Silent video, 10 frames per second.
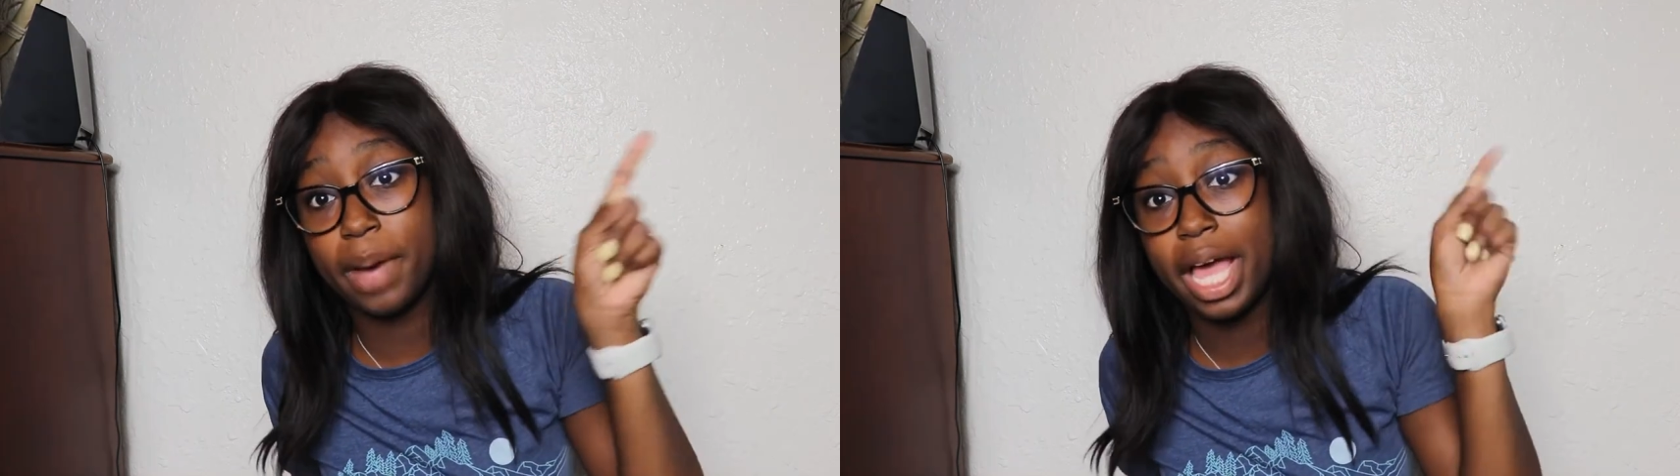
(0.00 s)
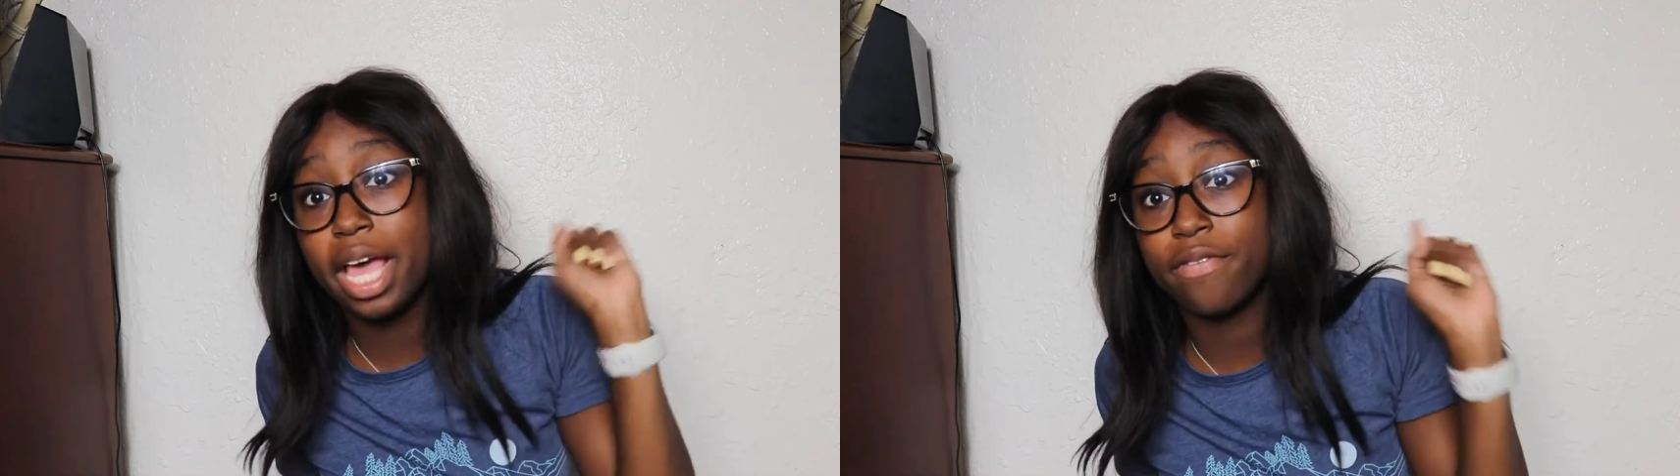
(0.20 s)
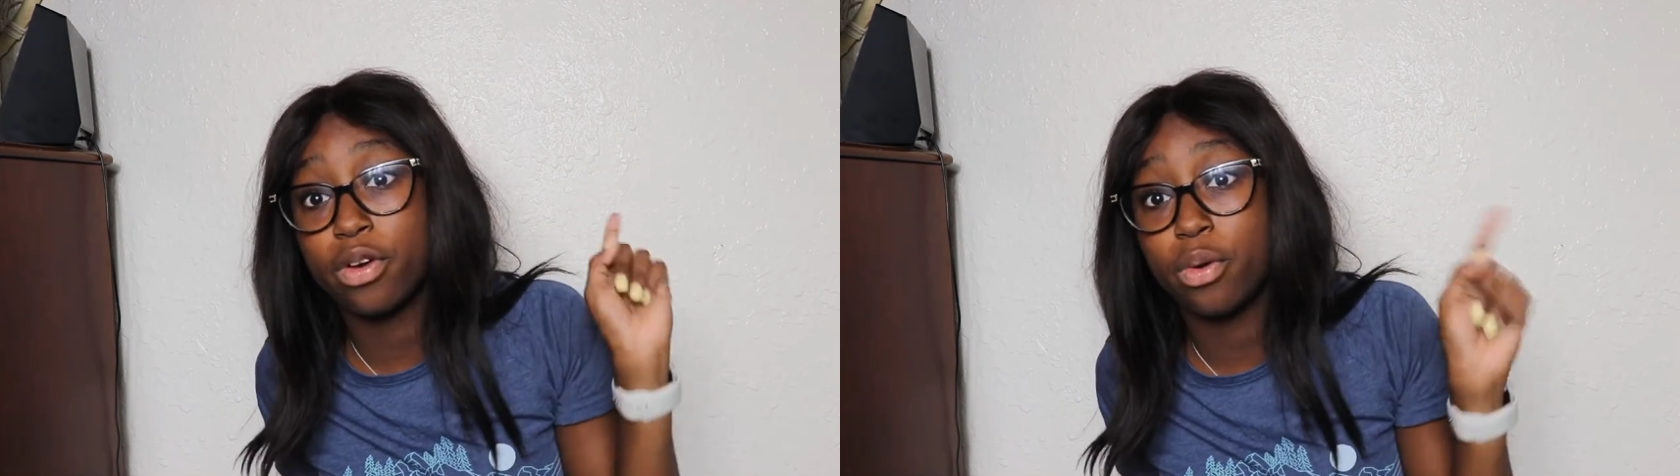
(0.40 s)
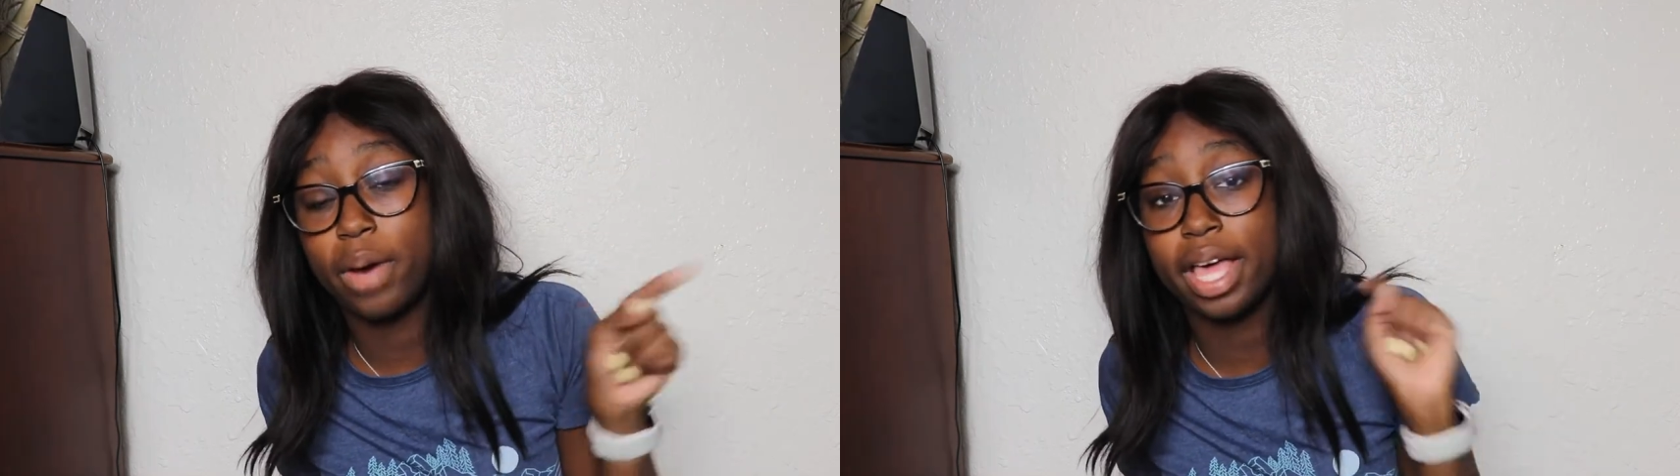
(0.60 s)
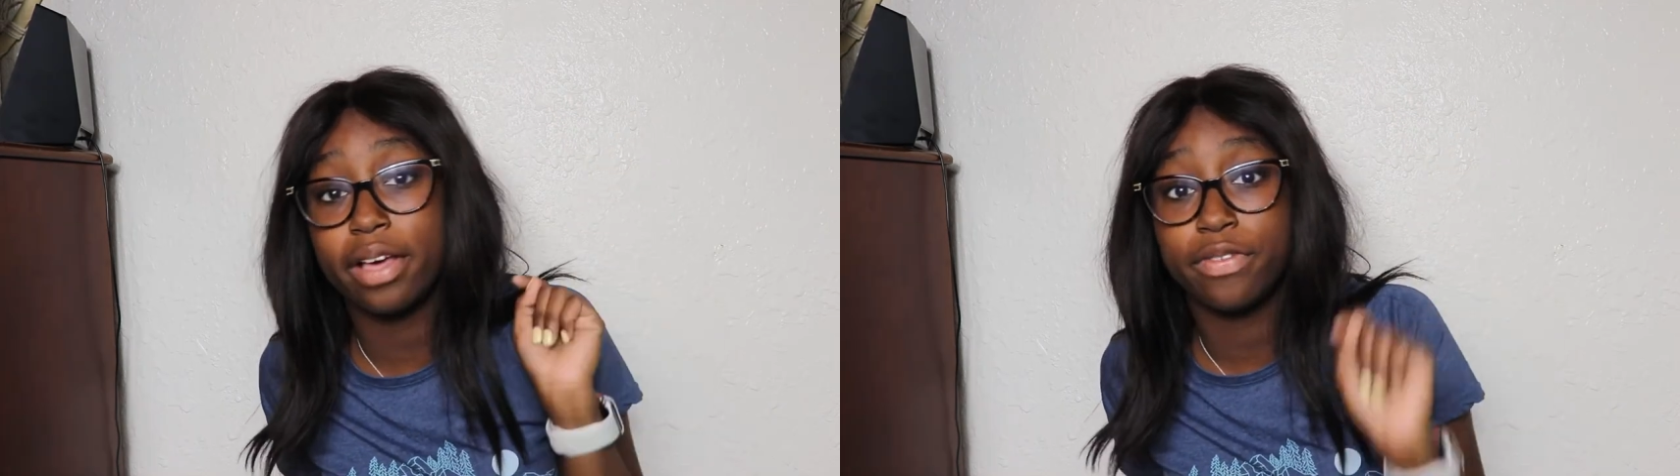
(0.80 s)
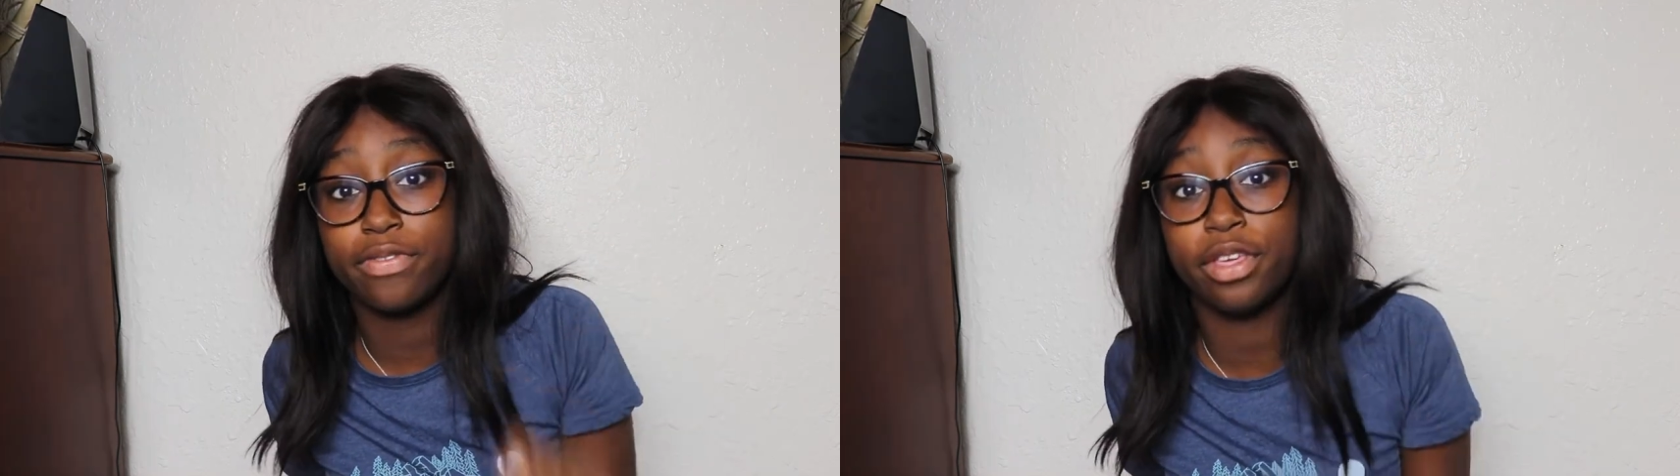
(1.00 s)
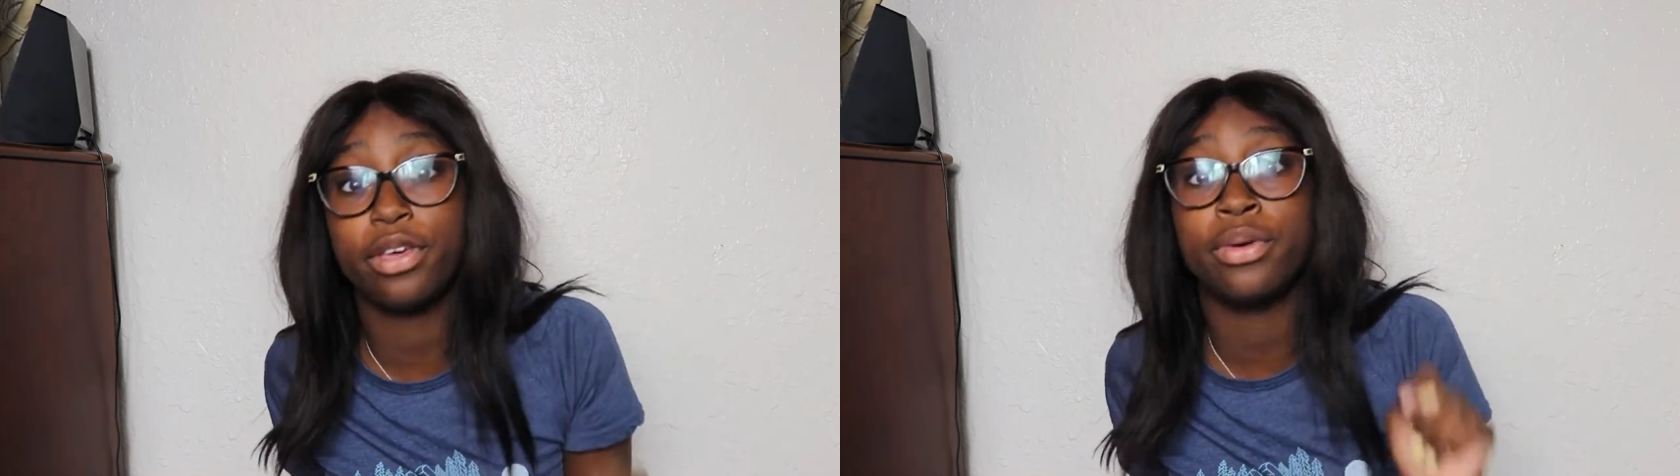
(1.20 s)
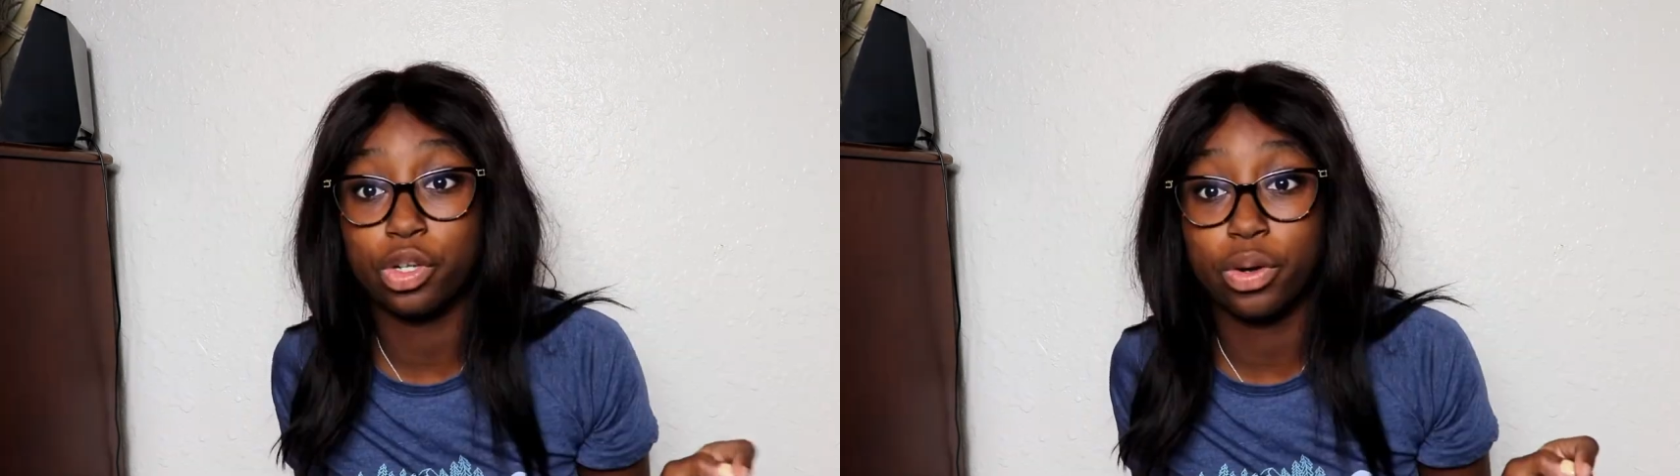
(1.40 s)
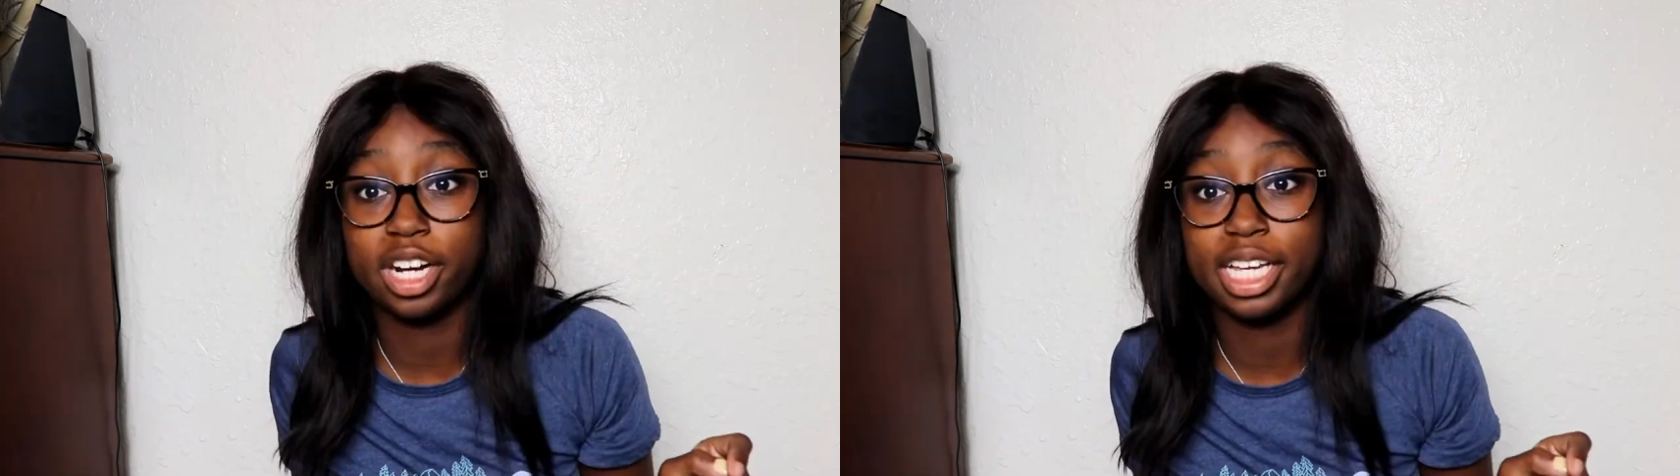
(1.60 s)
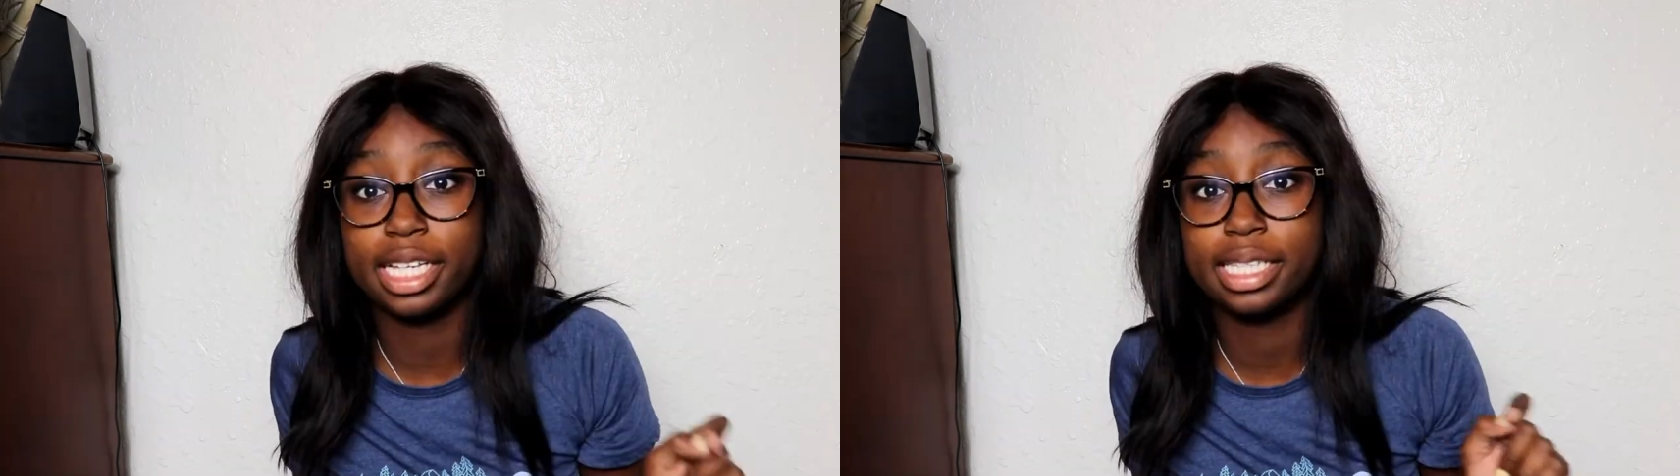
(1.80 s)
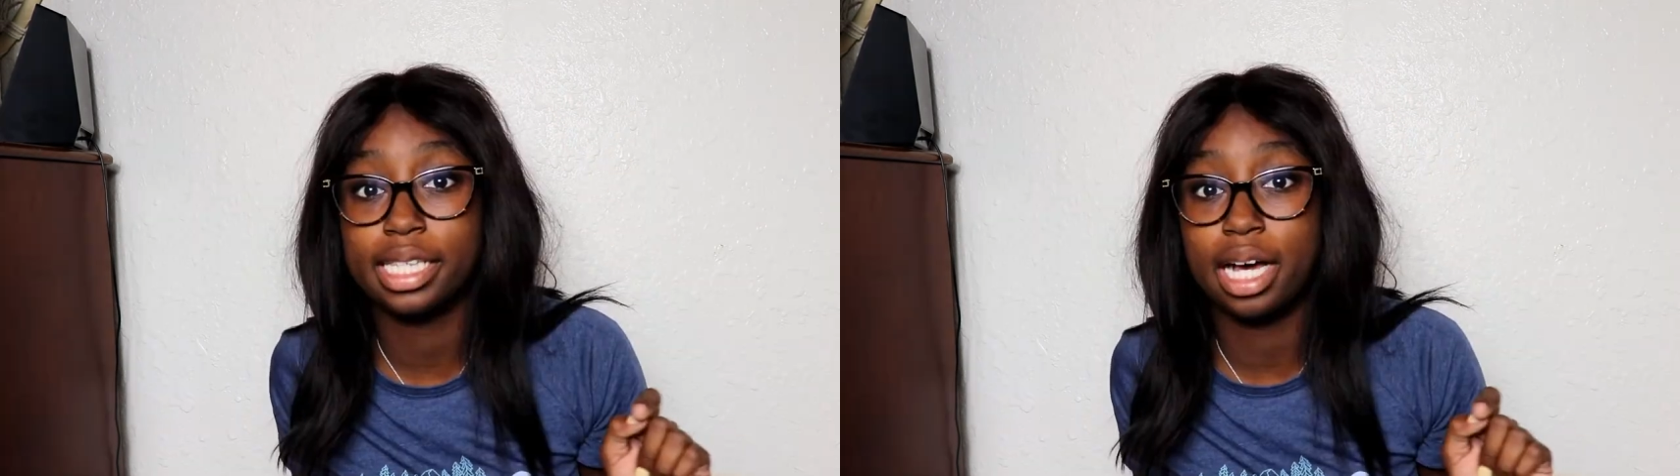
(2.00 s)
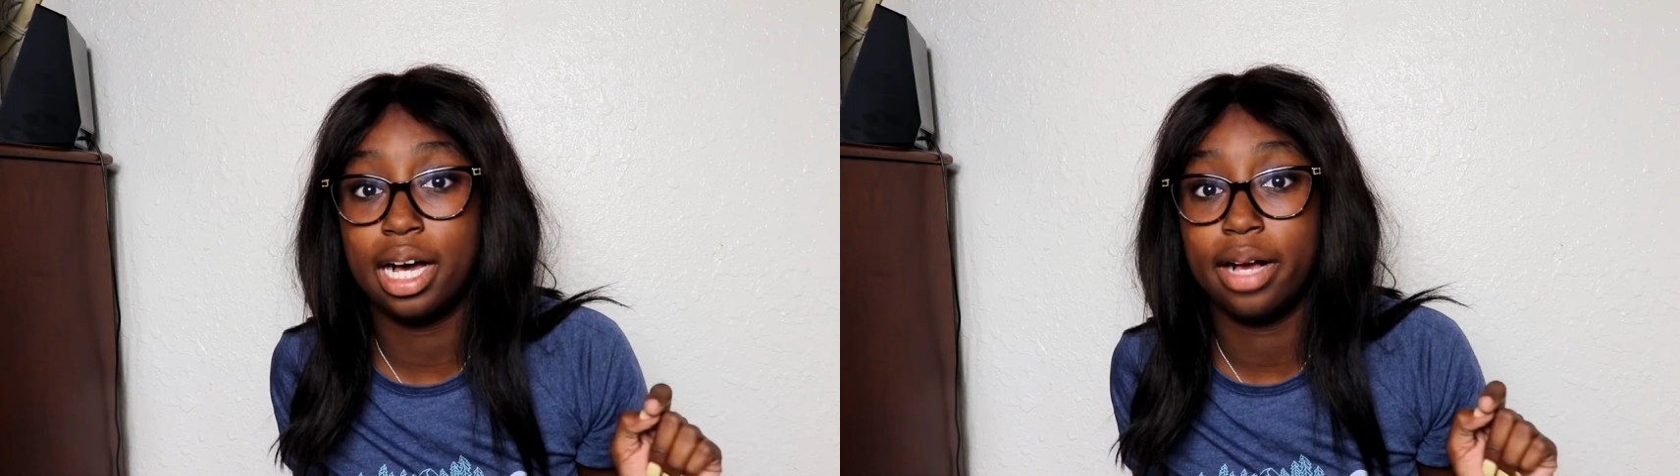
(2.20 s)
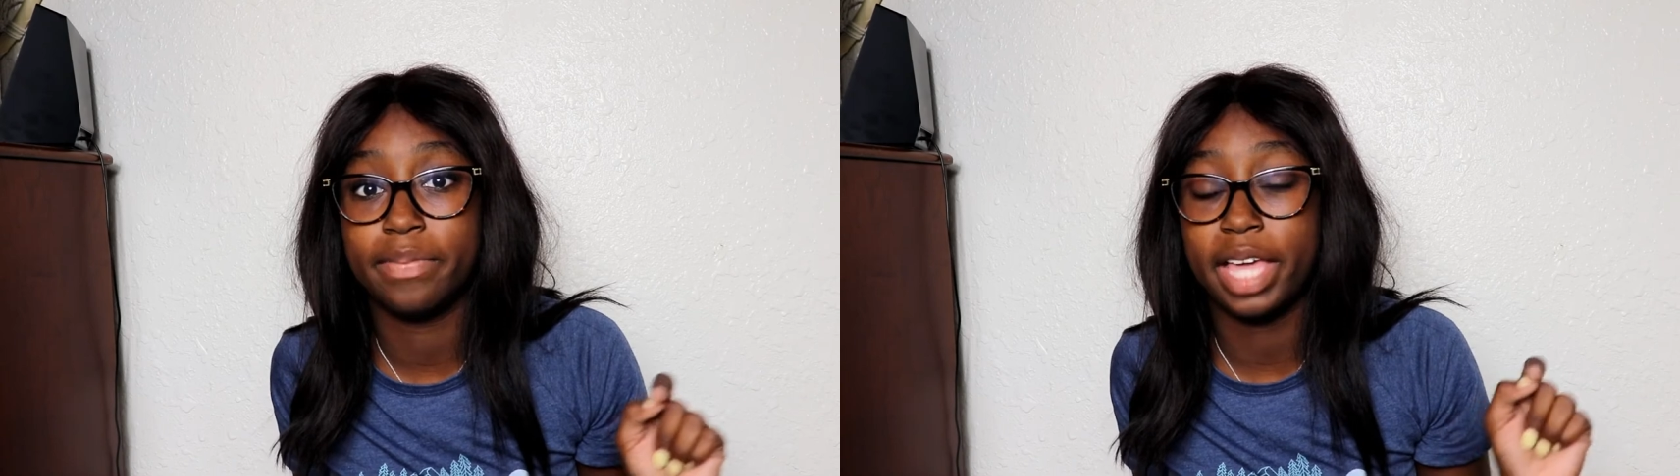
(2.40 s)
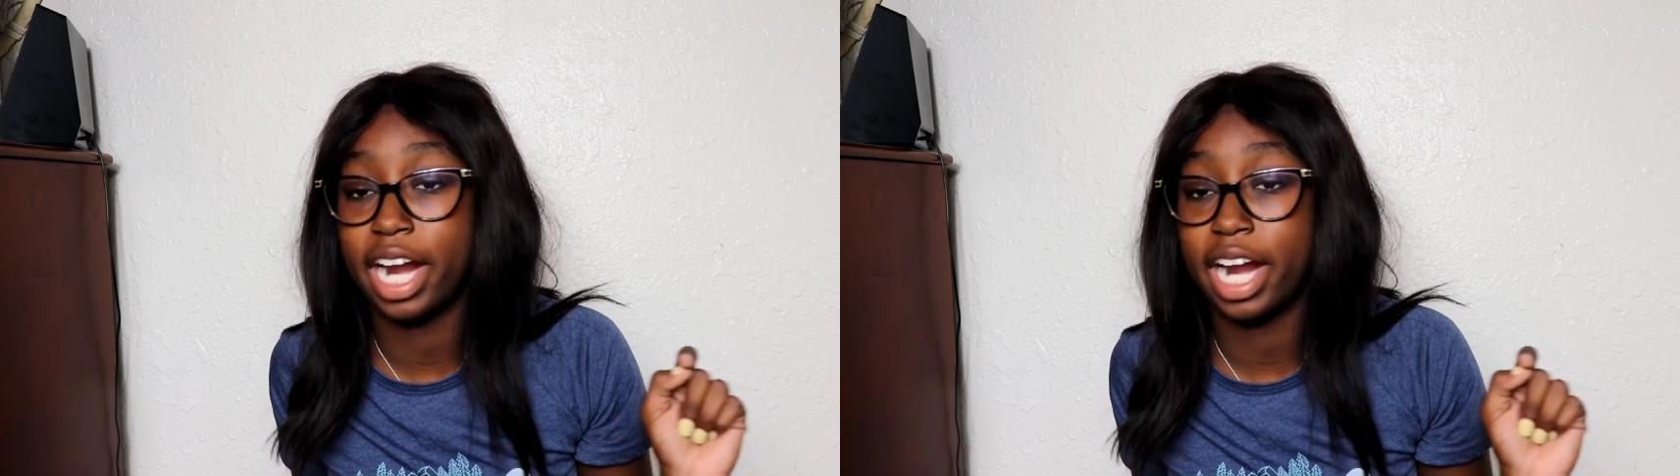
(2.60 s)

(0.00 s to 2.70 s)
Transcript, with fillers: I have quite a few stories that